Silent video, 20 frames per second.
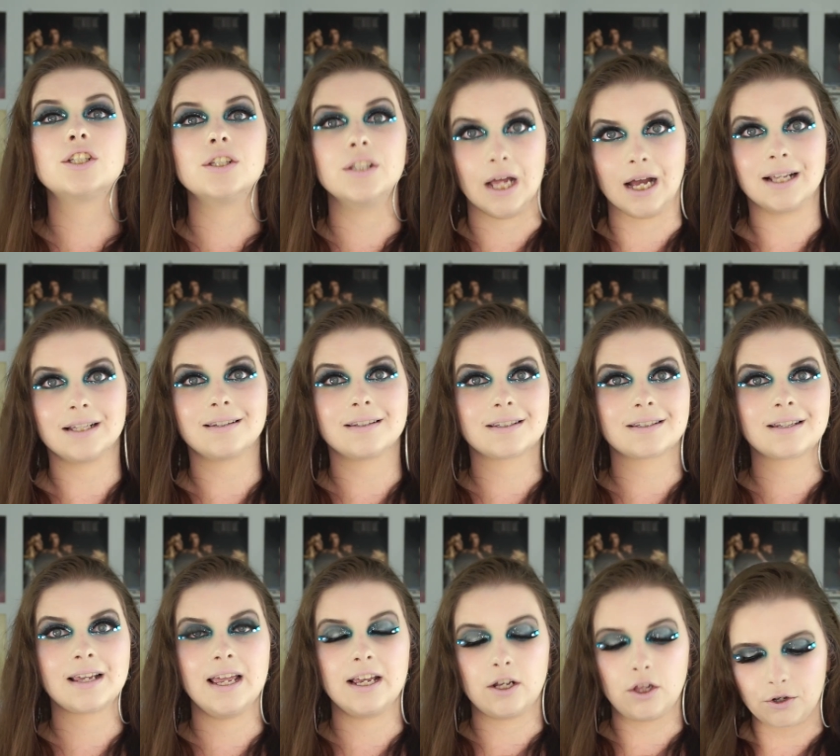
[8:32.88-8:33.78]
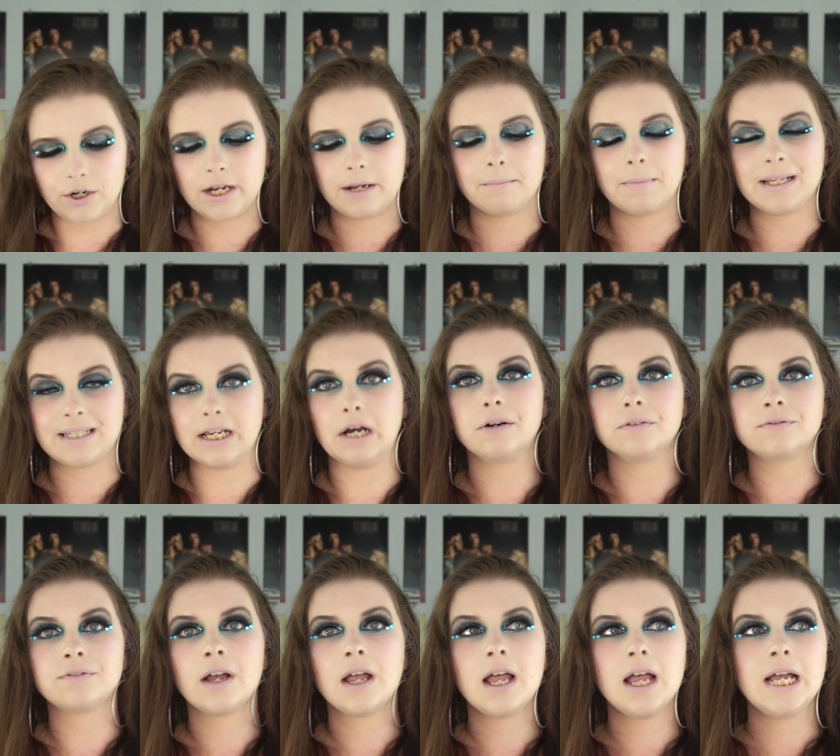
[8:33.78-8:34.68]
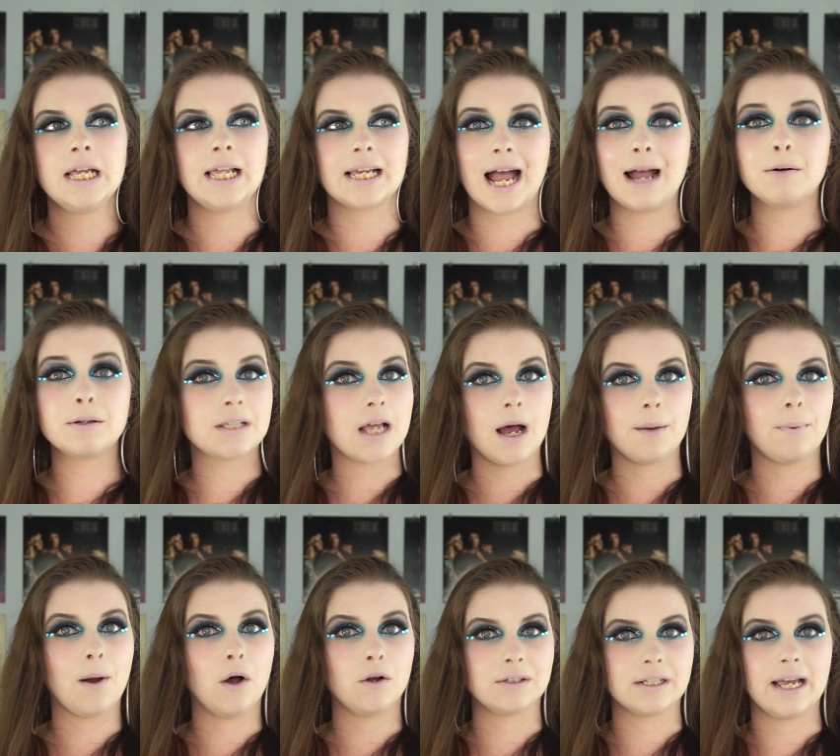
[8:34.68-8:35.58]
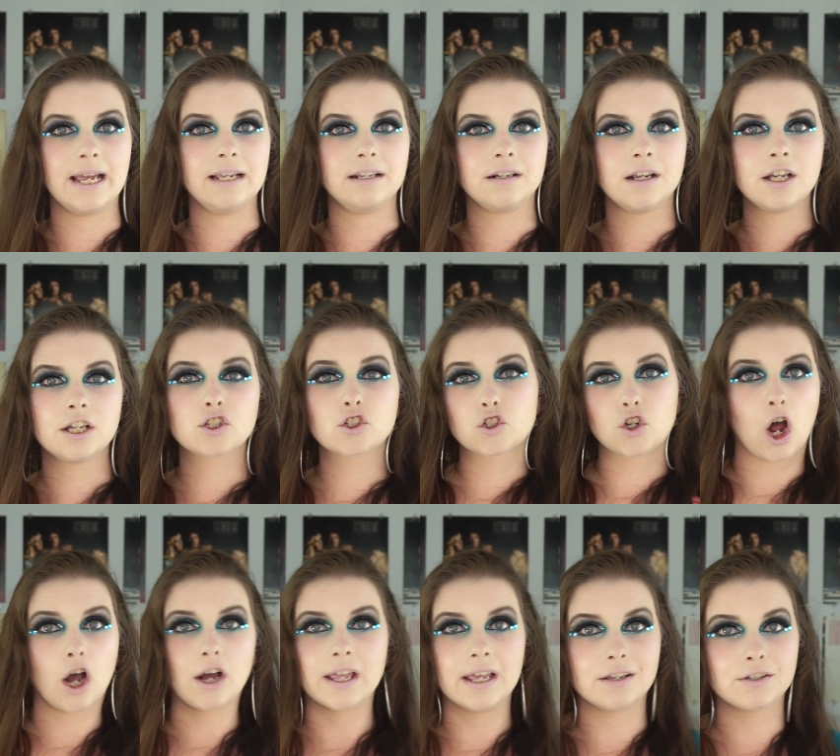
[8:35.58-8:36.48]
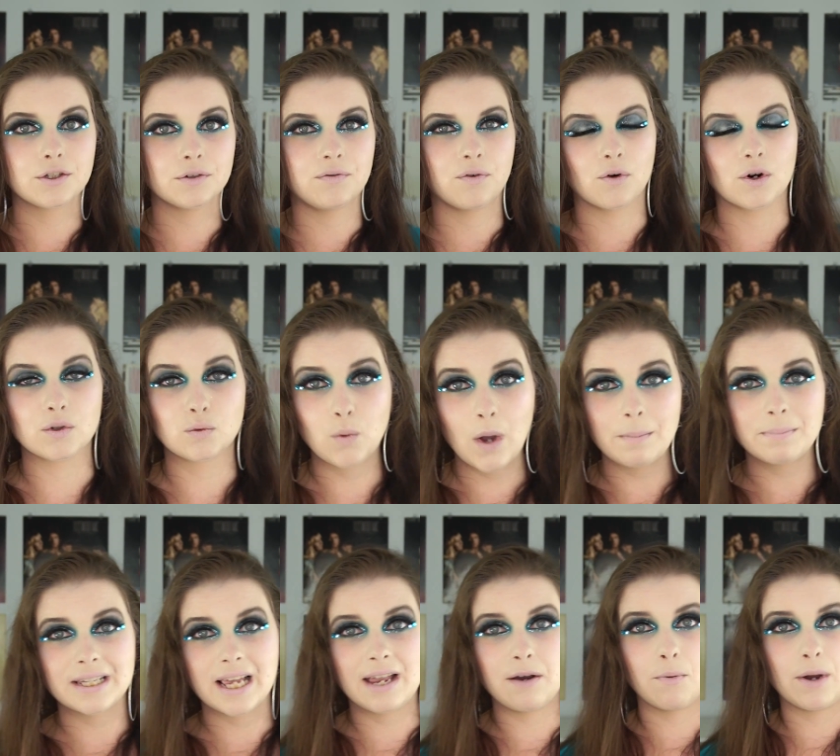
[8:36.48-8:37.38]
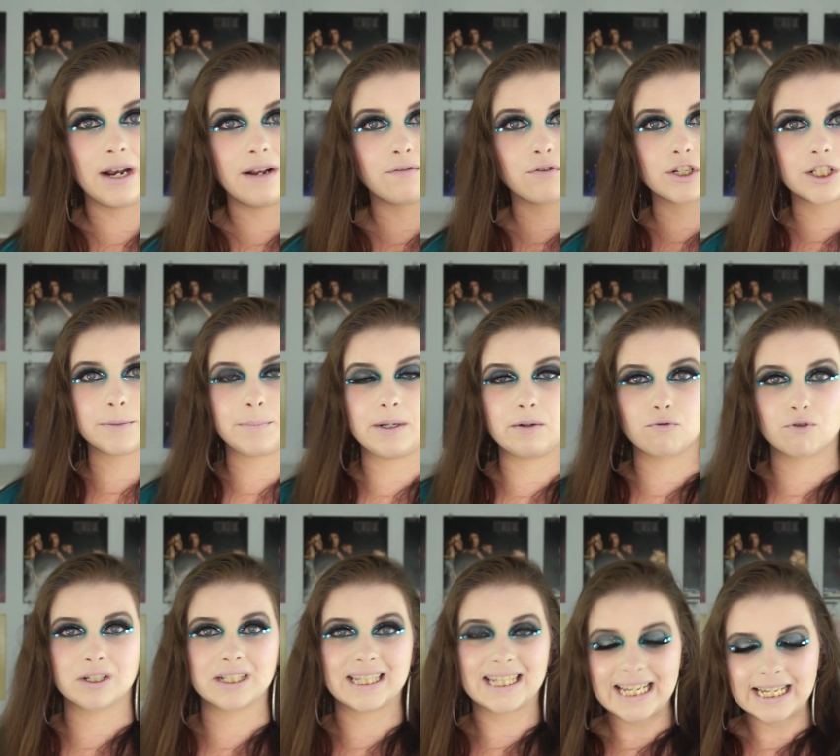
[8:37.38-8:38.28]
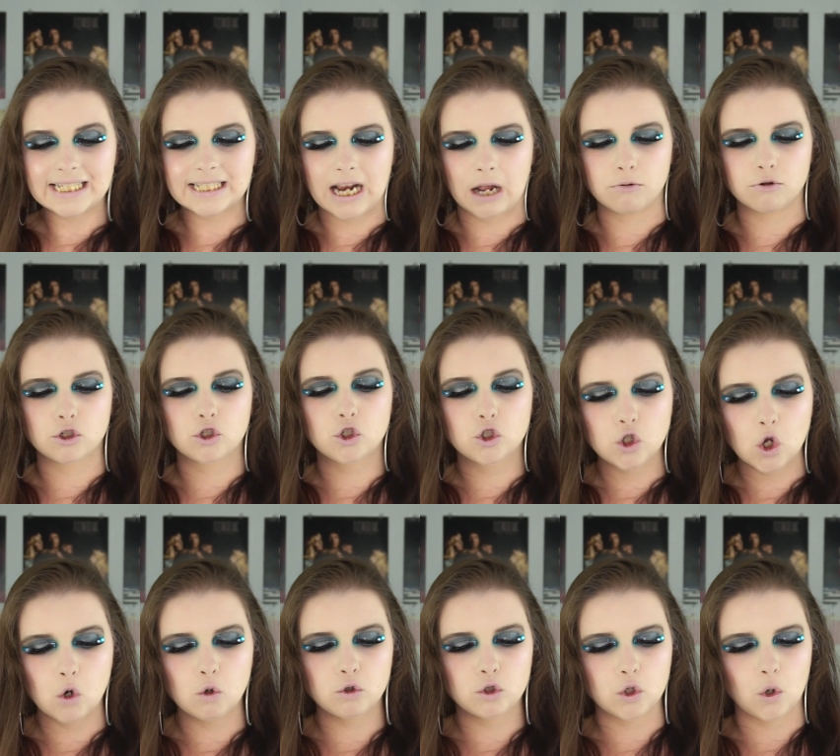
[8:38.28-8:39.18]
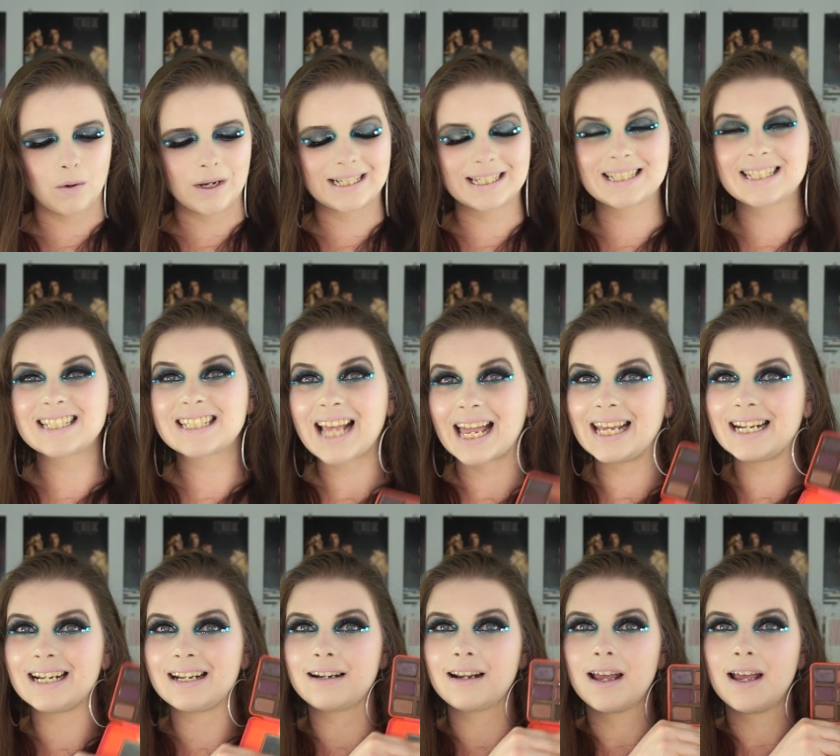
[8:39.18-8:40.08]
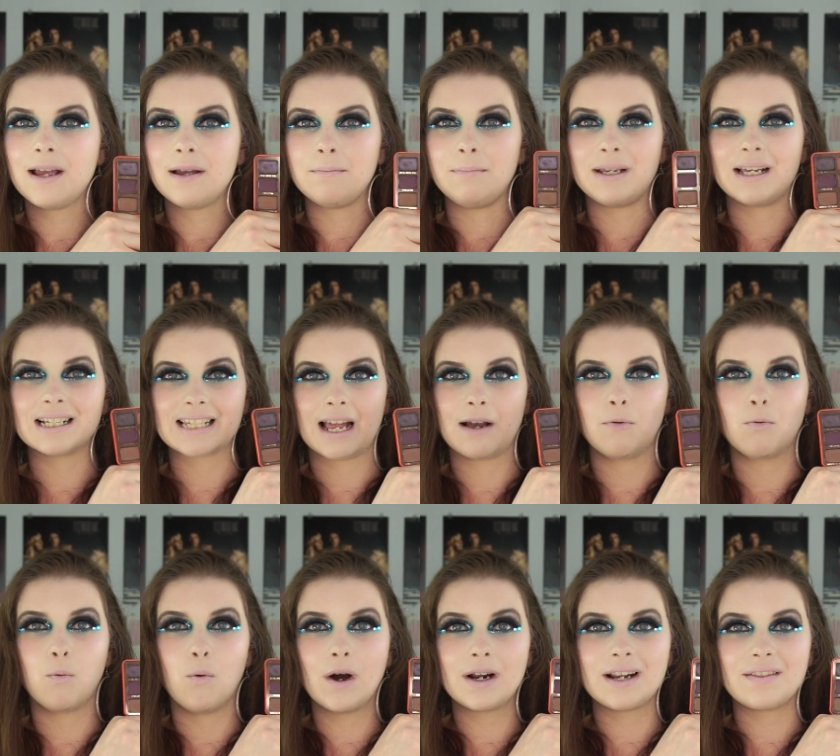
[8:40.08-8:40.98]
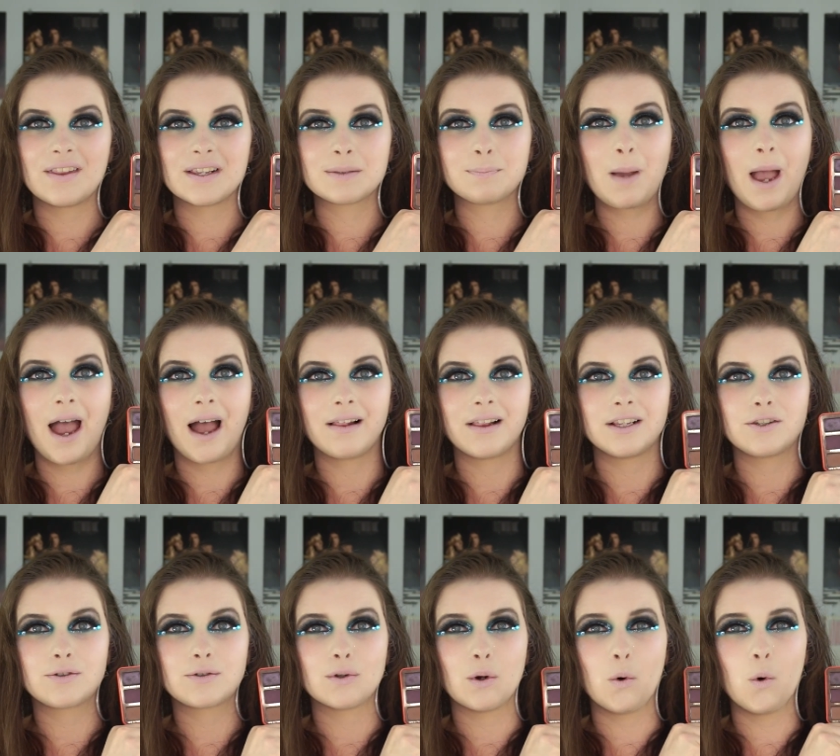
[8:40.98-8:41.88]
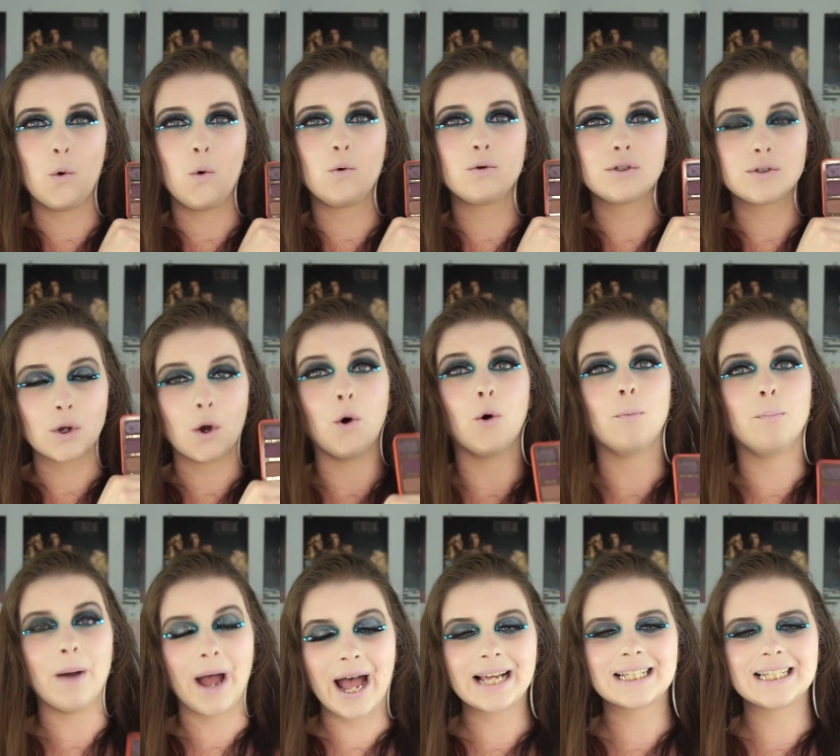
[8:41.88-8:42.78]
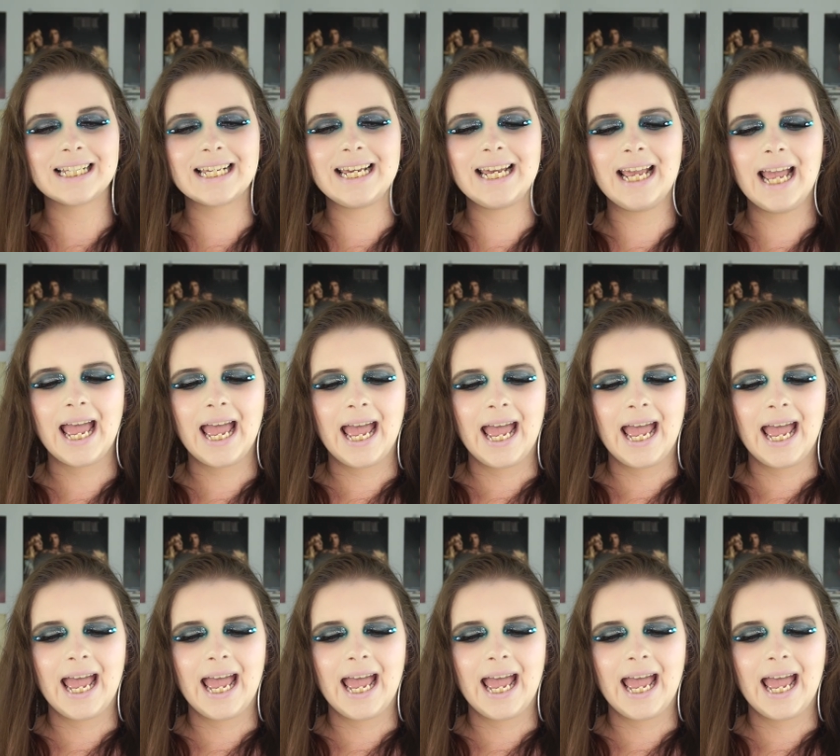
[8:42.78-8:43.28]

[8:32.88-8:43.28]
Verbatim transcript: nuts, including myself. Like I was up all night stalking Sephora's website, waiting for it to be released. I was so, so excited because I wanted this palette so, so badly.